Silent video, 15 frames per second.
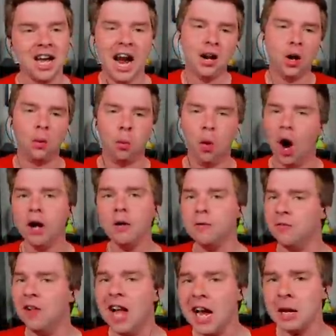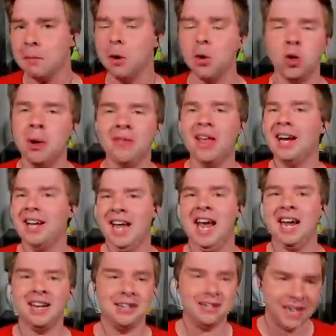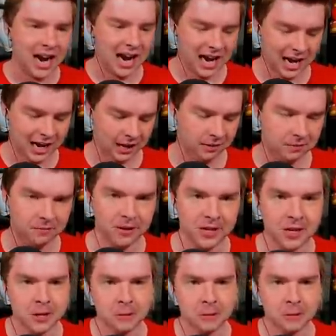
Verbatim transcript: and a water flying Pokemon that can't dive.